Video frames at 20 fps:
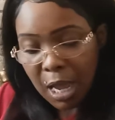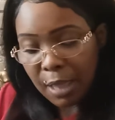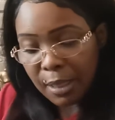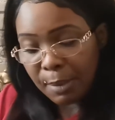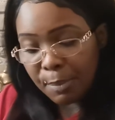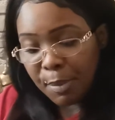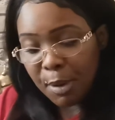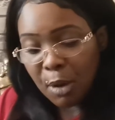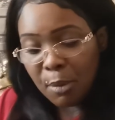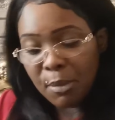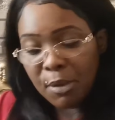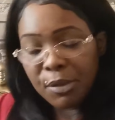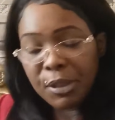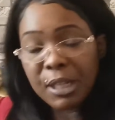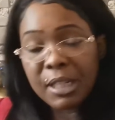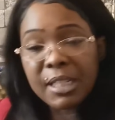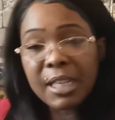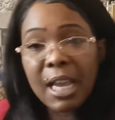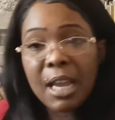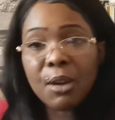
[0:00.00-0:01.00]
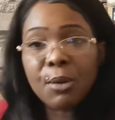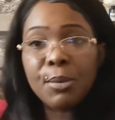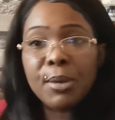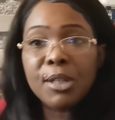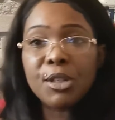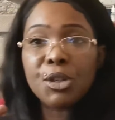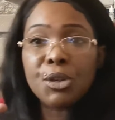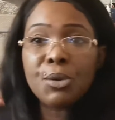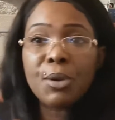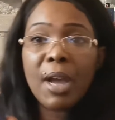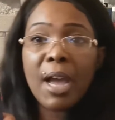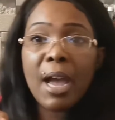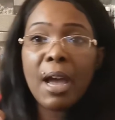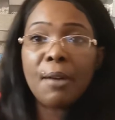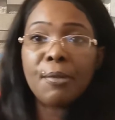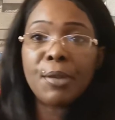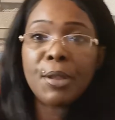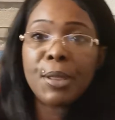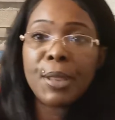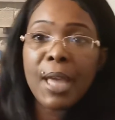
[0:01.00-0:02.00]
At the bottom of the deck, we do
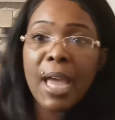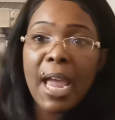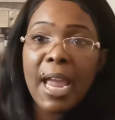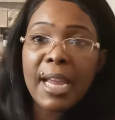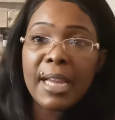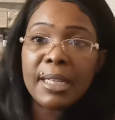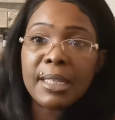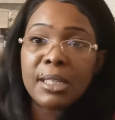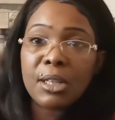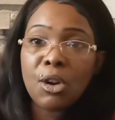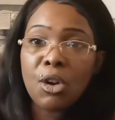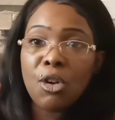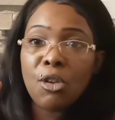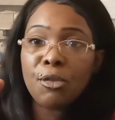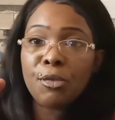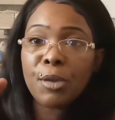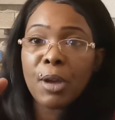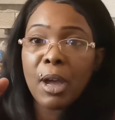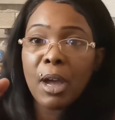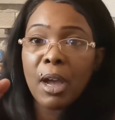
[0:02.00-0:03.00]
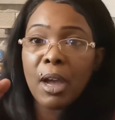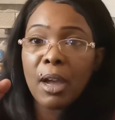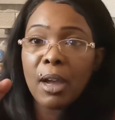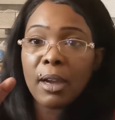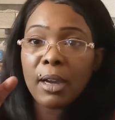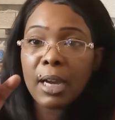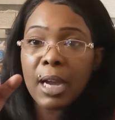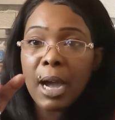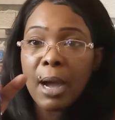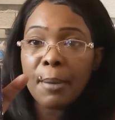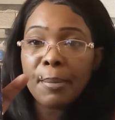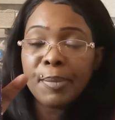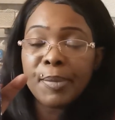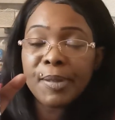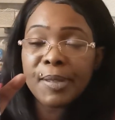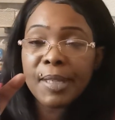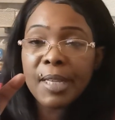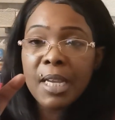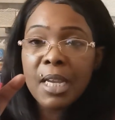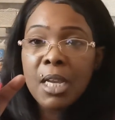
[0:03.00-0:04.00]
have the Eight of
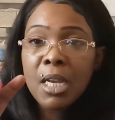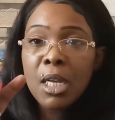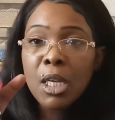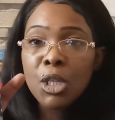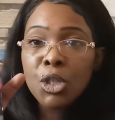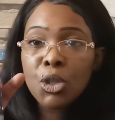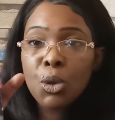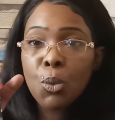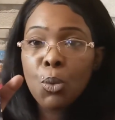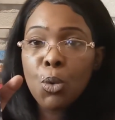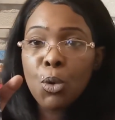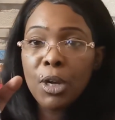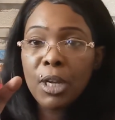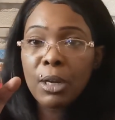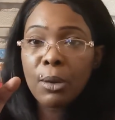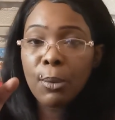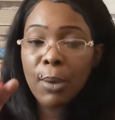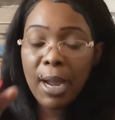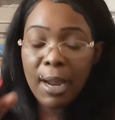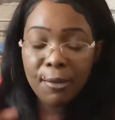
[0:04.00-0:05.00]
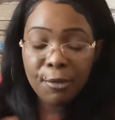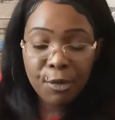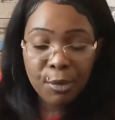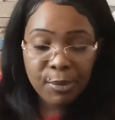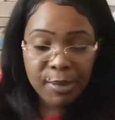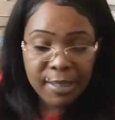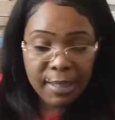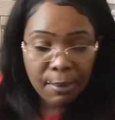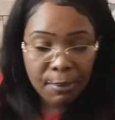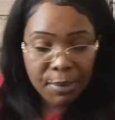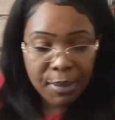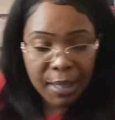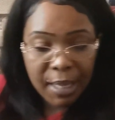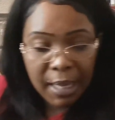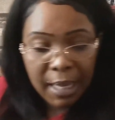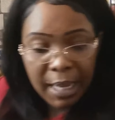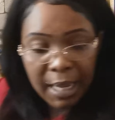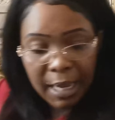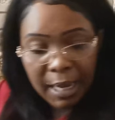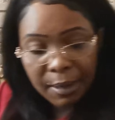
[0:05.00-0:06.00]
Cups. So walking away from
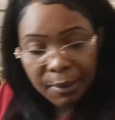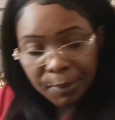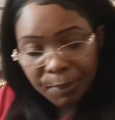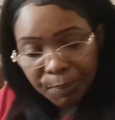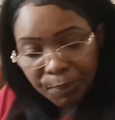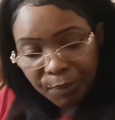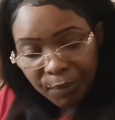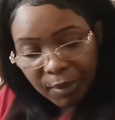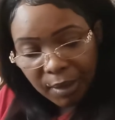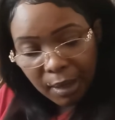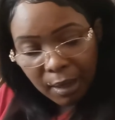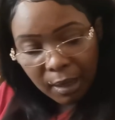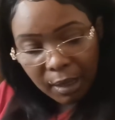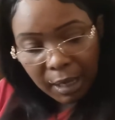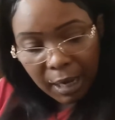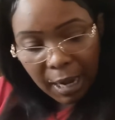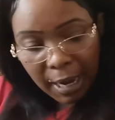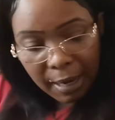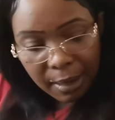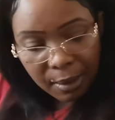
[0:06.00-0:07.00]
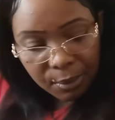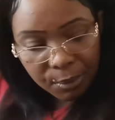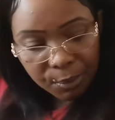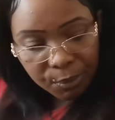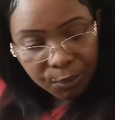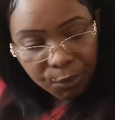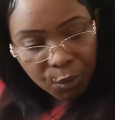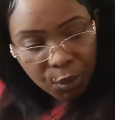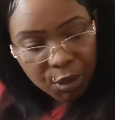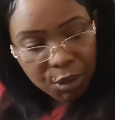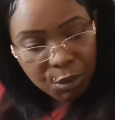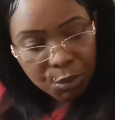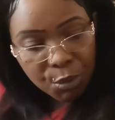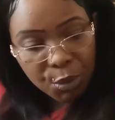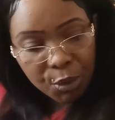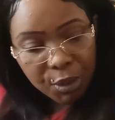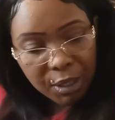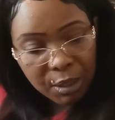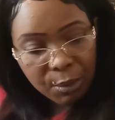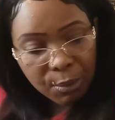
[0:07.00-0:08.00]
something here. Okay, what are you
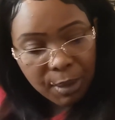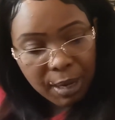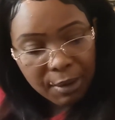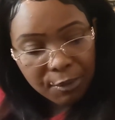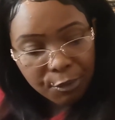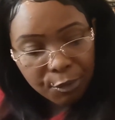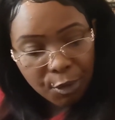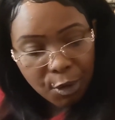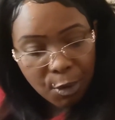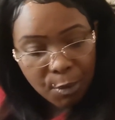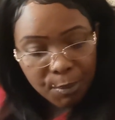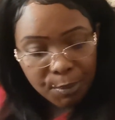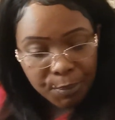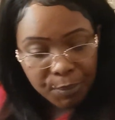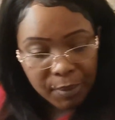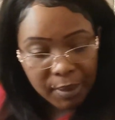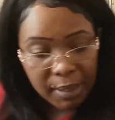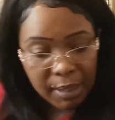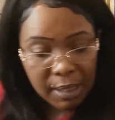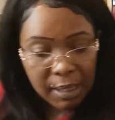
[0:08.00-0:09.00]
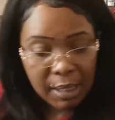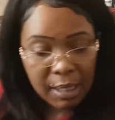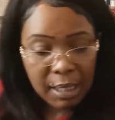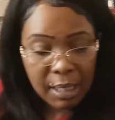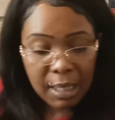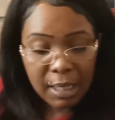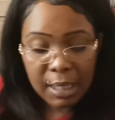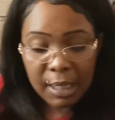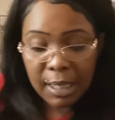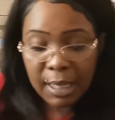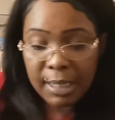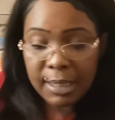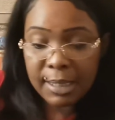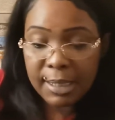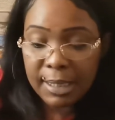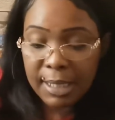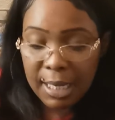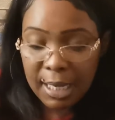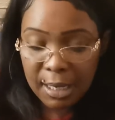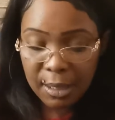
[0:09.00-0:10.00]
walking away from? Let's
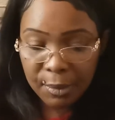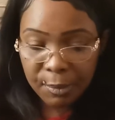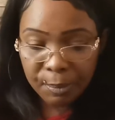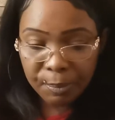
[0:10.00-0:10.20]
see.